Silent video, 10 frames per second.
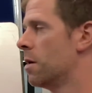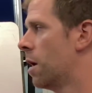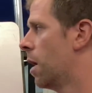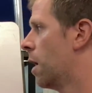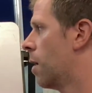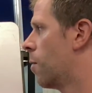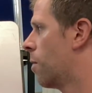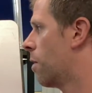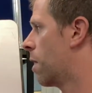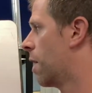
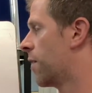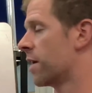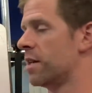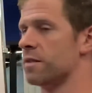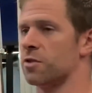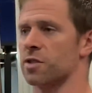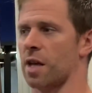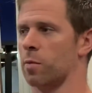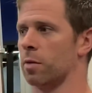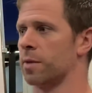And I think he's just able,